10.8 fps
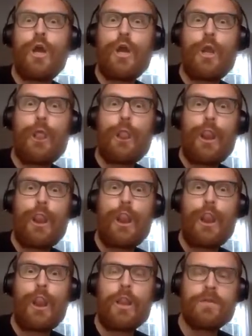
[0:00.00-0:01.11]

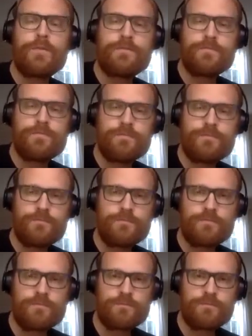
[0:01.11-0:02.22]

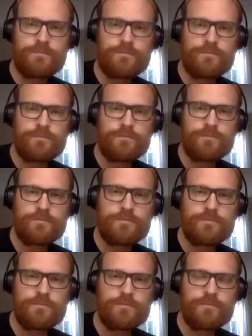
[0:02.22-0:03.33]

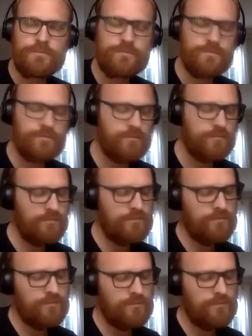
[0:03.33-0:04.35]
This person isn't speaking.